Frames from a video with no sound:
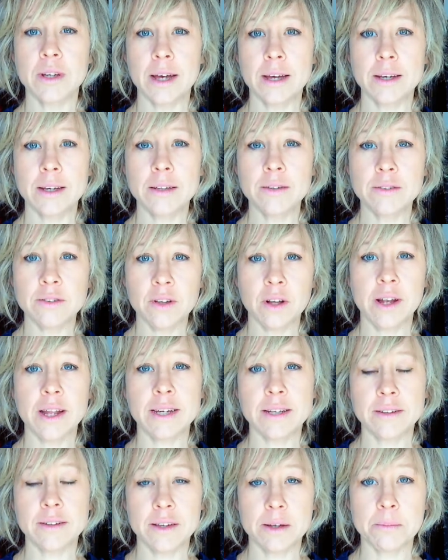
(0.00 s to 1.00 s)

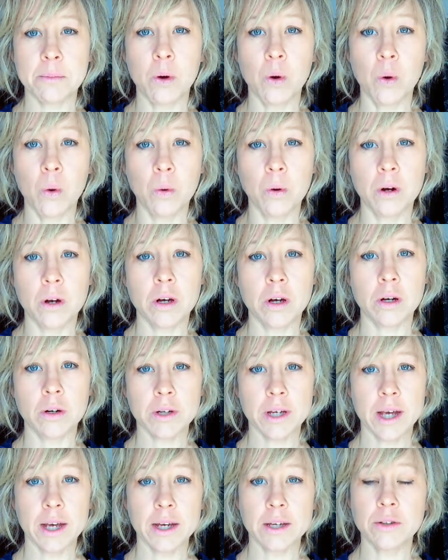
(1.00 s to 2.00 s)
insulate them all.
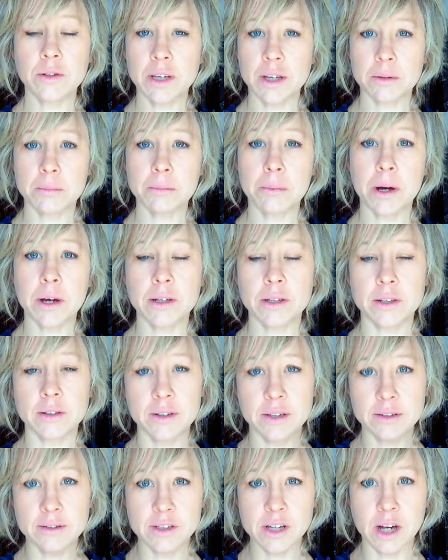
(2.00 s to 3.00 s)
Okay, you can buy
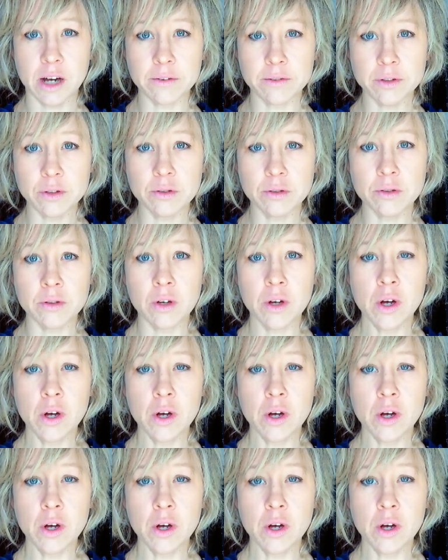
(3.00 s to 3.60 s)
these covers,